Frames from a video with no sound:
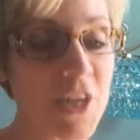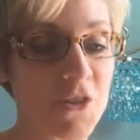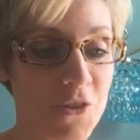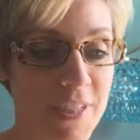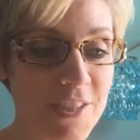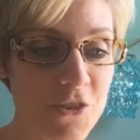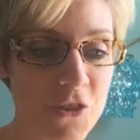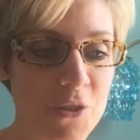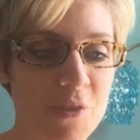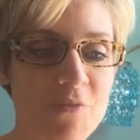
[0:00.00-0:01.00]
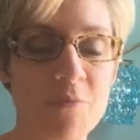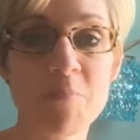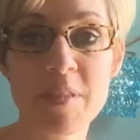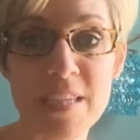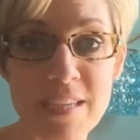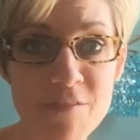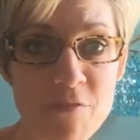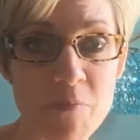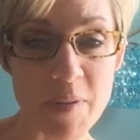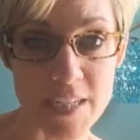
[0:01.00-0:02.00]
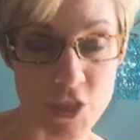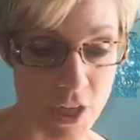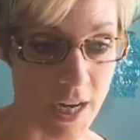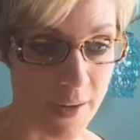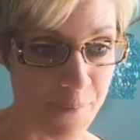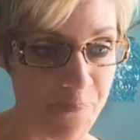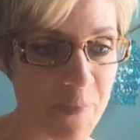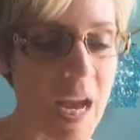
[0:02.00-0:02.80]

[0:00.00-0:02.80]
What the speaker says: So you get to choose from Believe by Cher,